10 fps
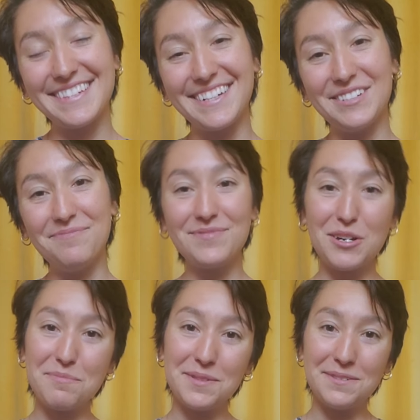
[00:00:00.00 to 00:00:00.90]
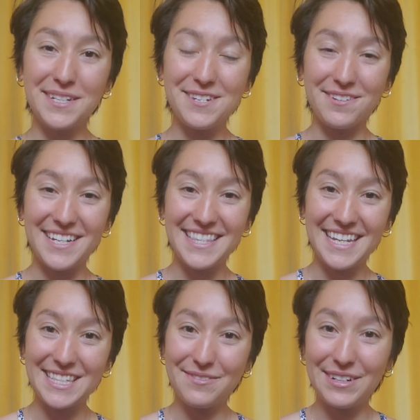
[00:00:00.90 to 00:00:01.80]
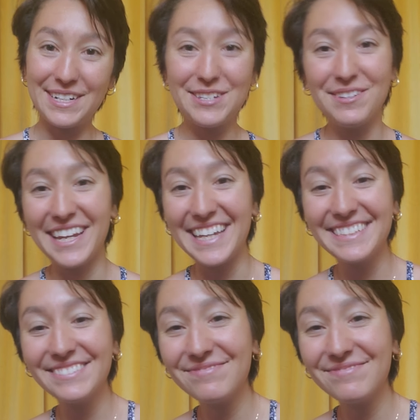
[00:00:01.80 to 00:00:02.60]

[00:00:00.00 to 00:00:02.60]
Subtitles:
So hope you enjoyed. Thanks for tuning in.